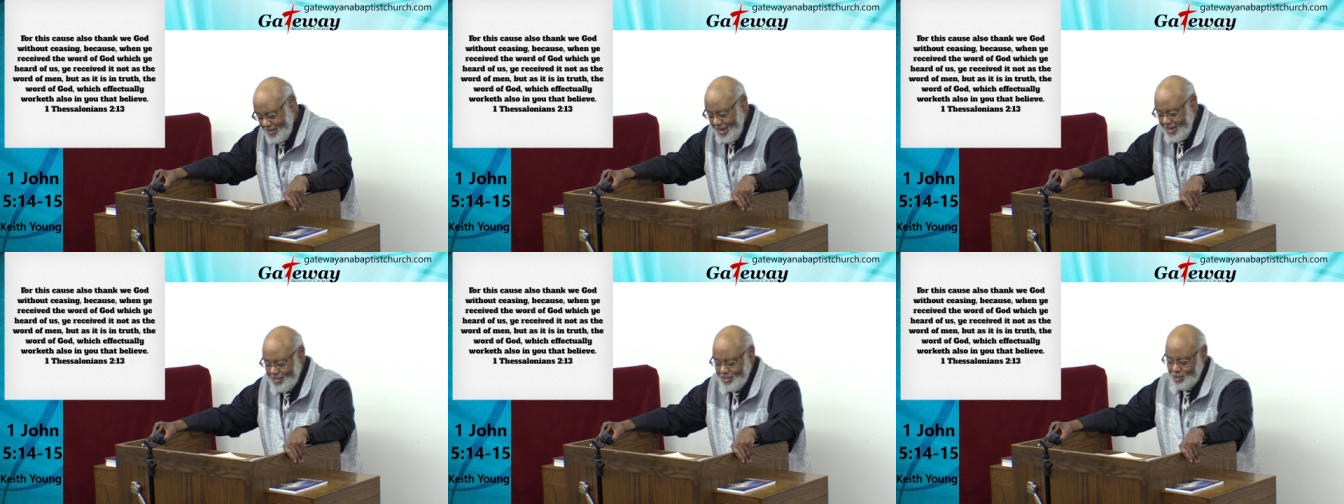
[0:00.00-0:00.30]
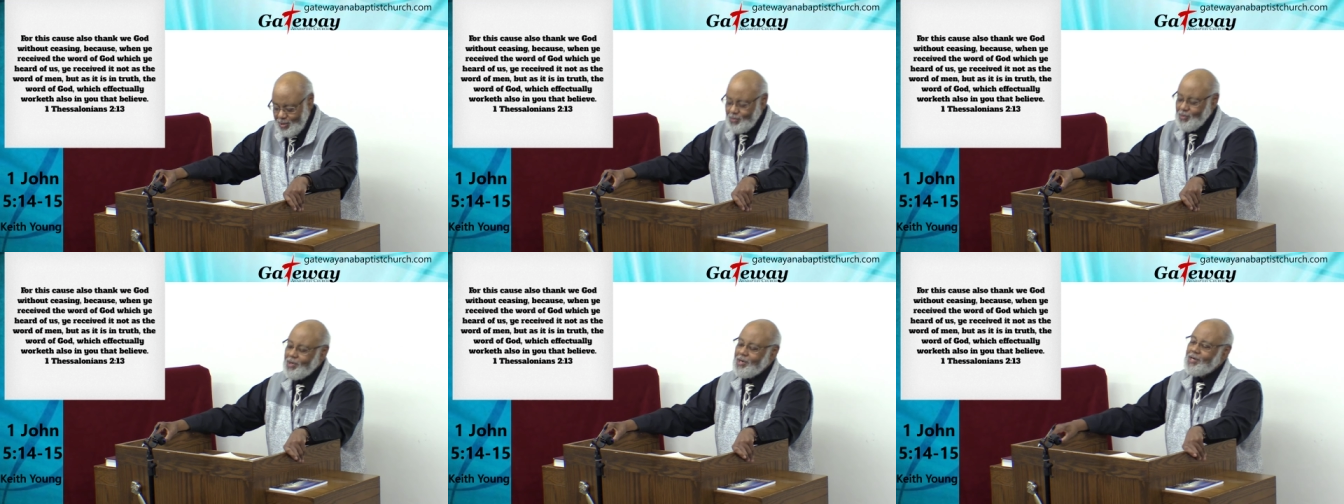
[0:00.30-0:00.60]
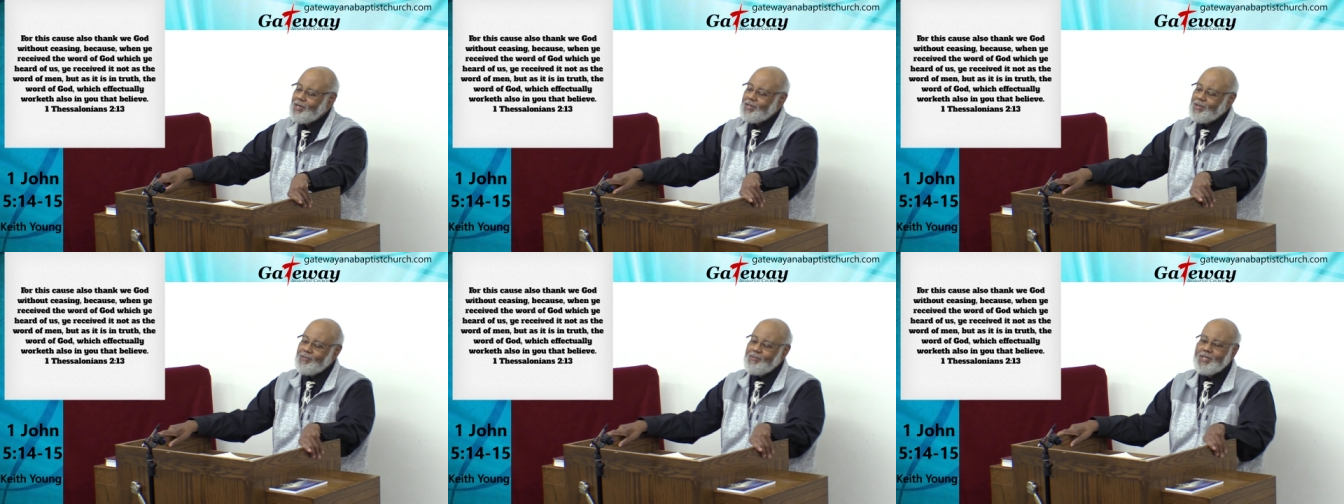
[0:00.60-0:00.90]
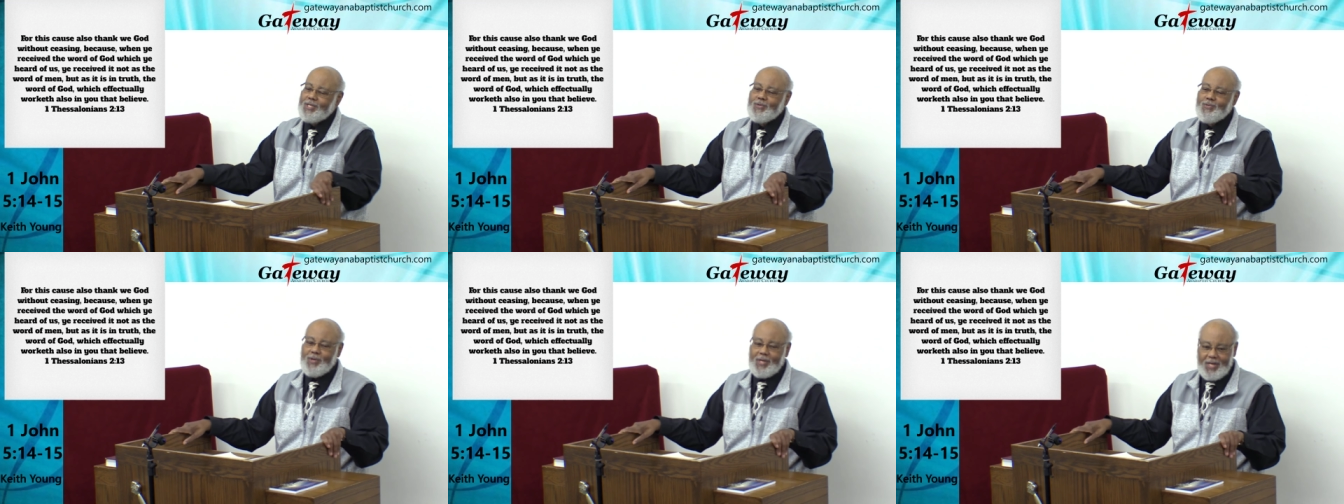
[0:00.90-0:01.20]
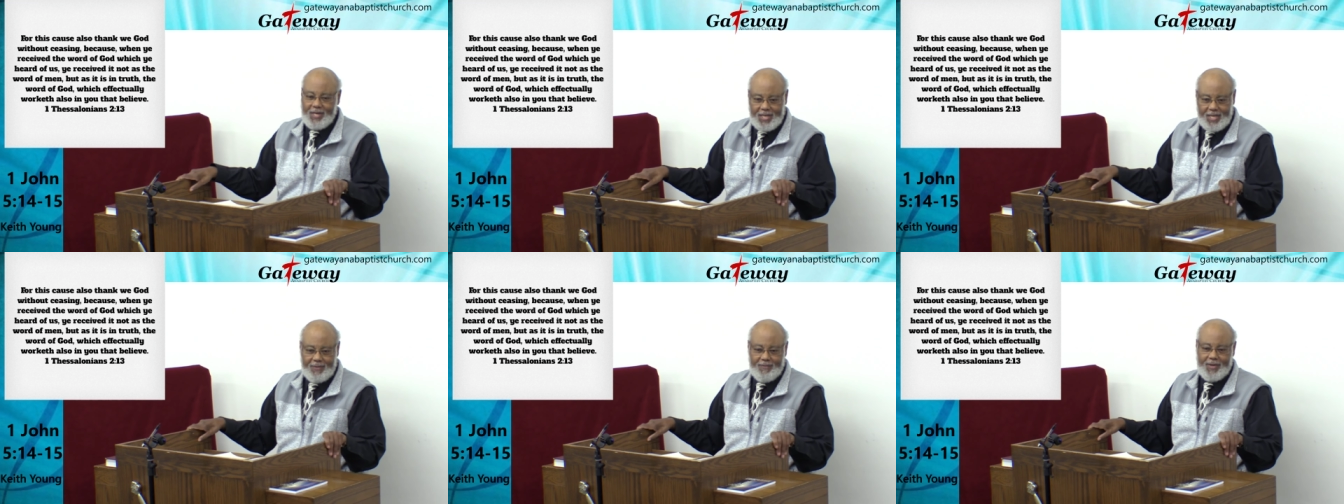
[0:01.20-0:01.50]
That's the world in which we
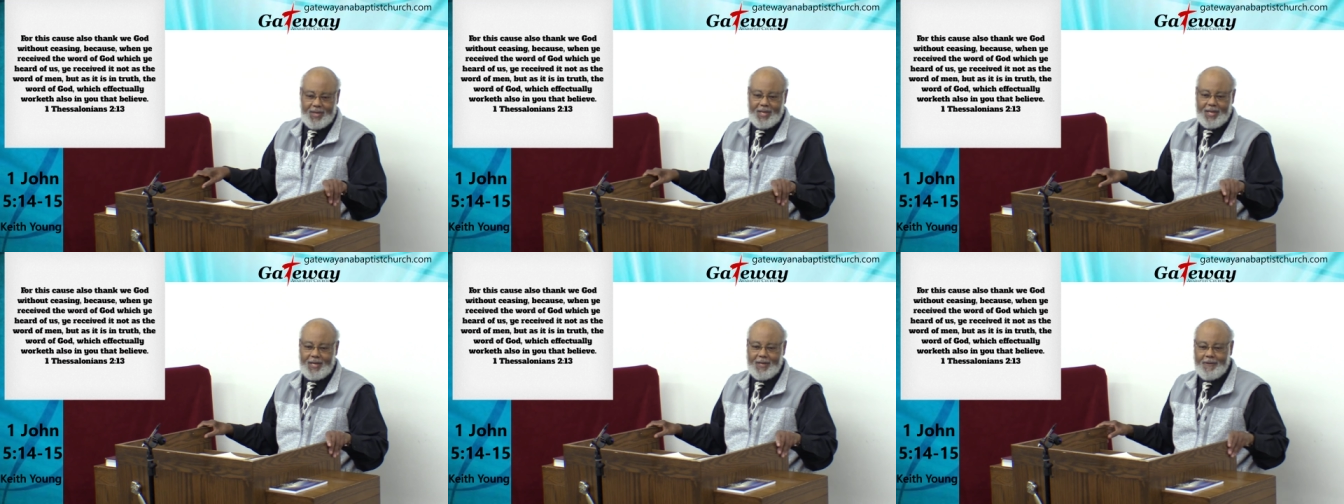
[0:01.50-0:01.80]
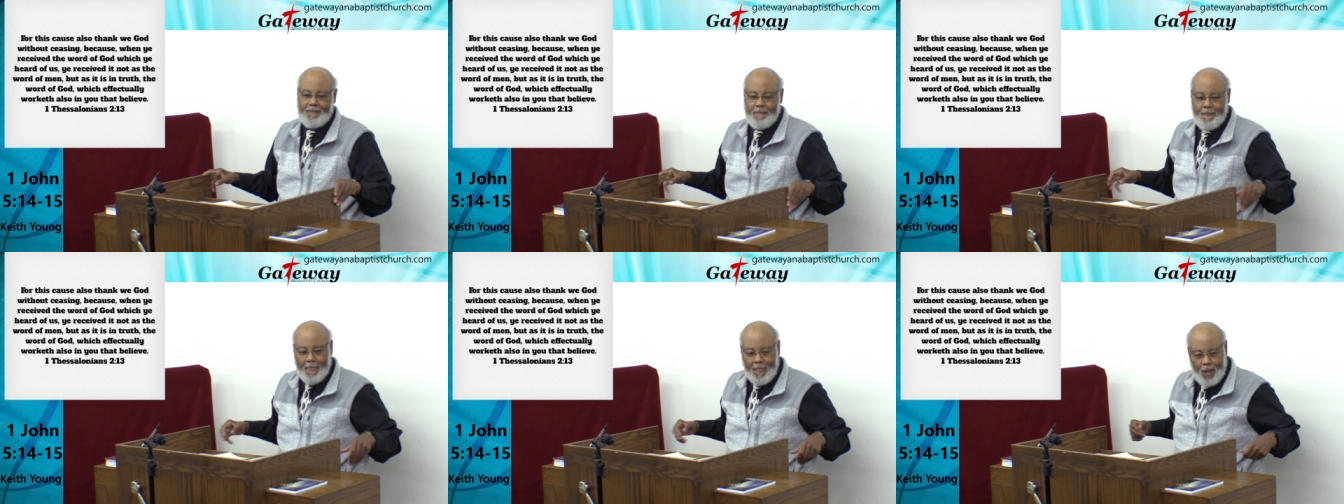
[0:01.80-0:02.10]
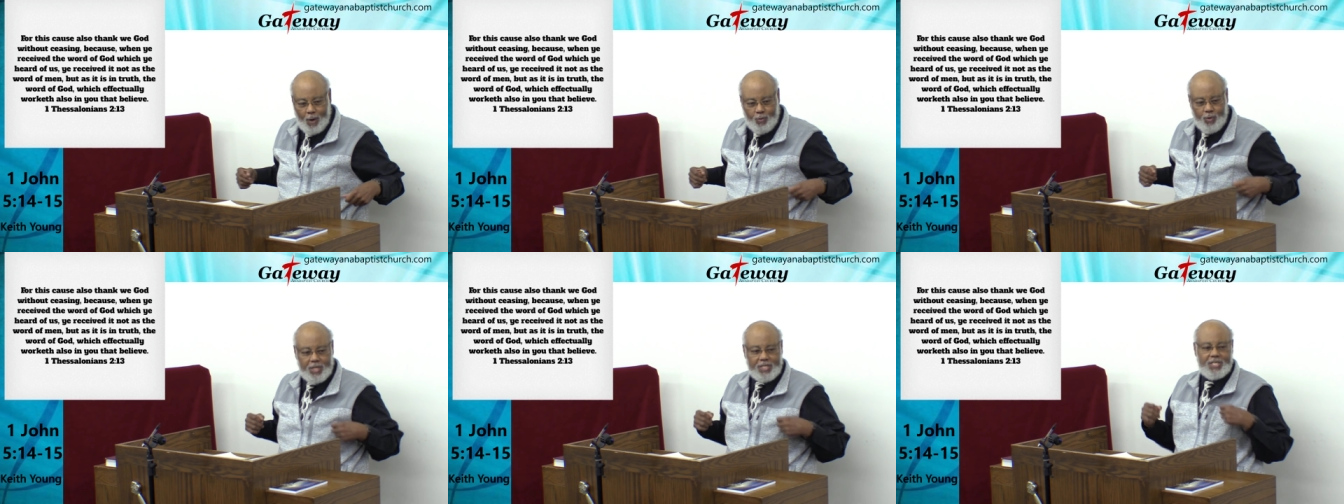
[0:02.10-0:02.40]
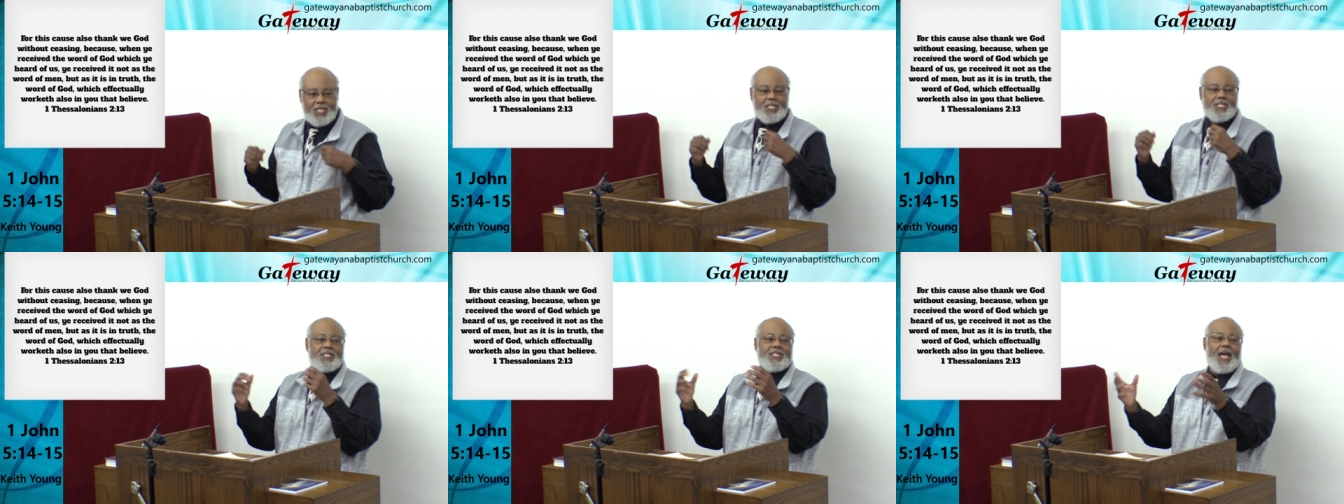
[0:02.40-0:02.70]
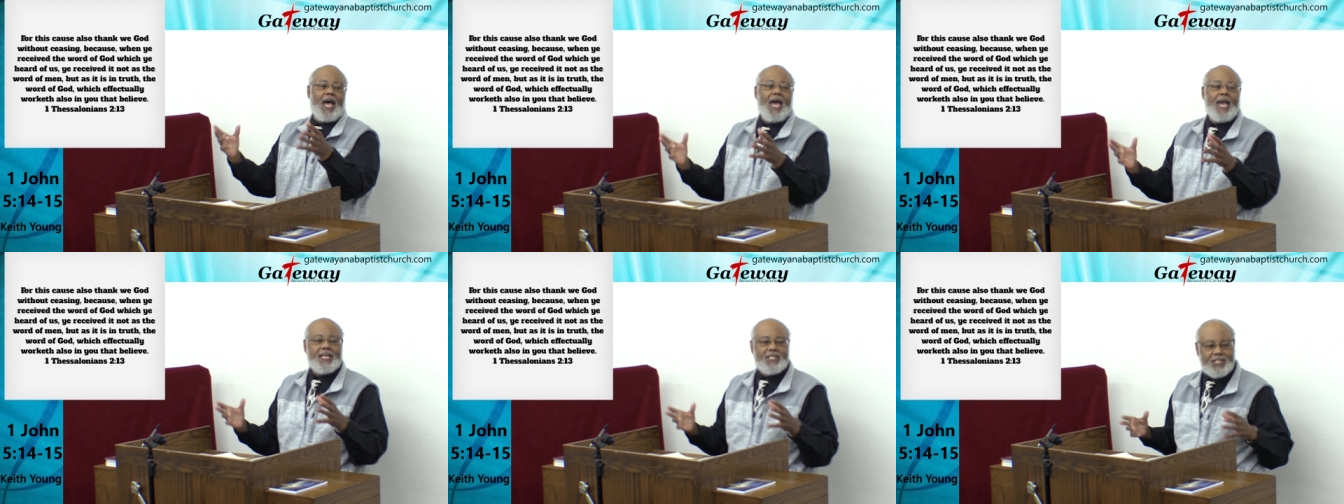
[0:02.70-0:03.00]
live in, which
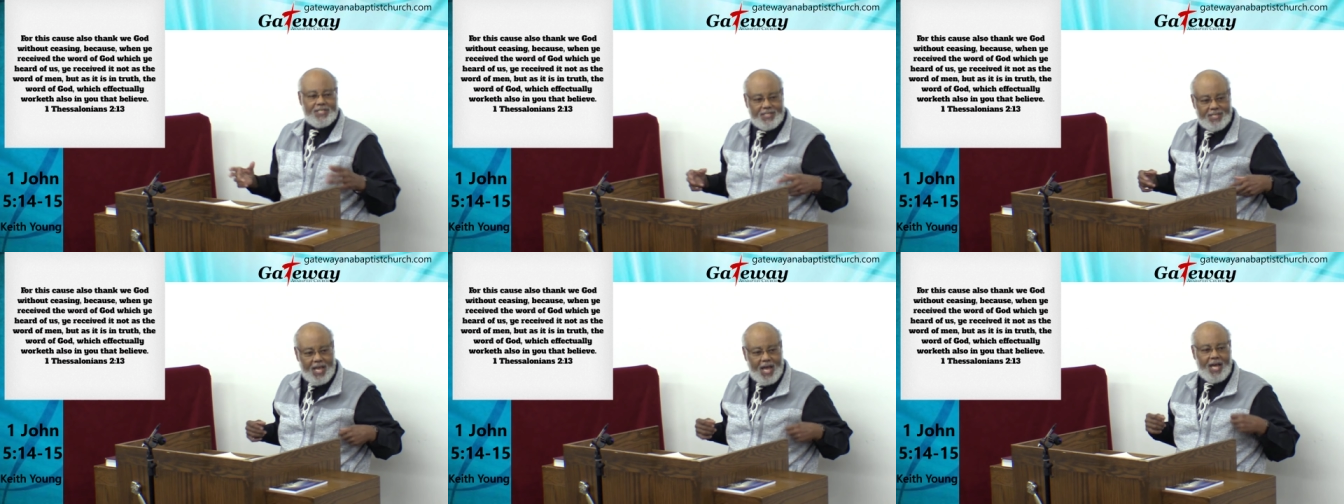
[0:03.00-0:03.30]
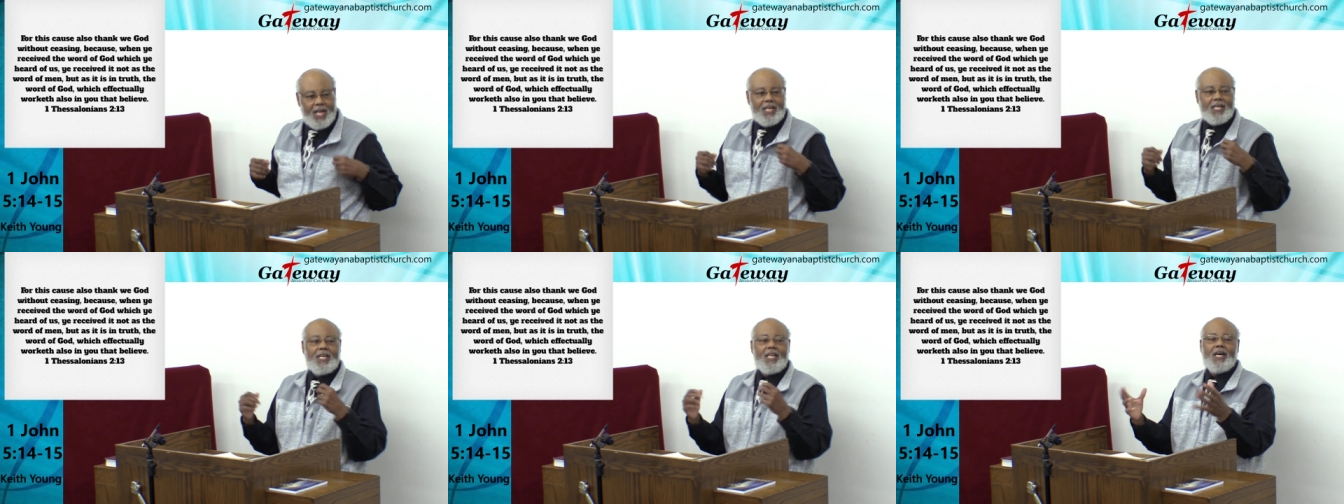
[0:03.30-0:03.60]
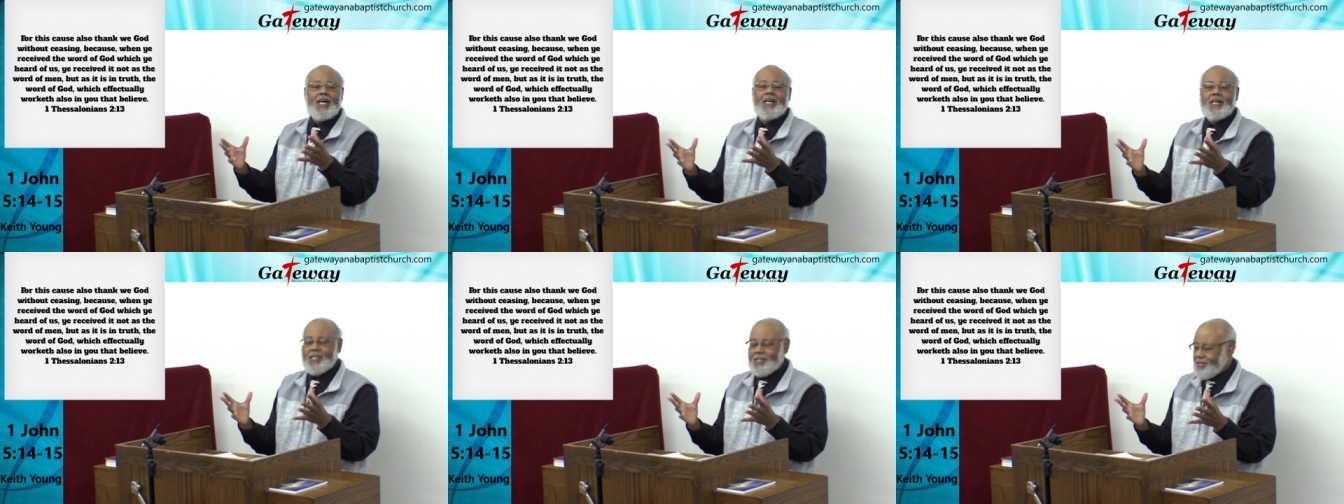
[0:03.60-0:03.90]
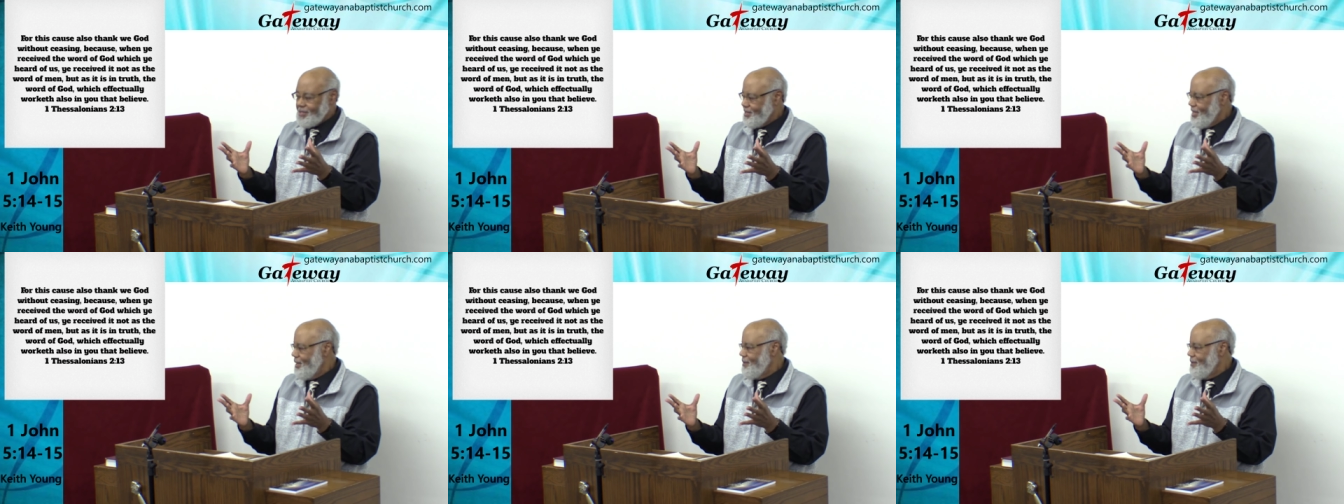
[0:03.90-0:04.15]
entices our lust.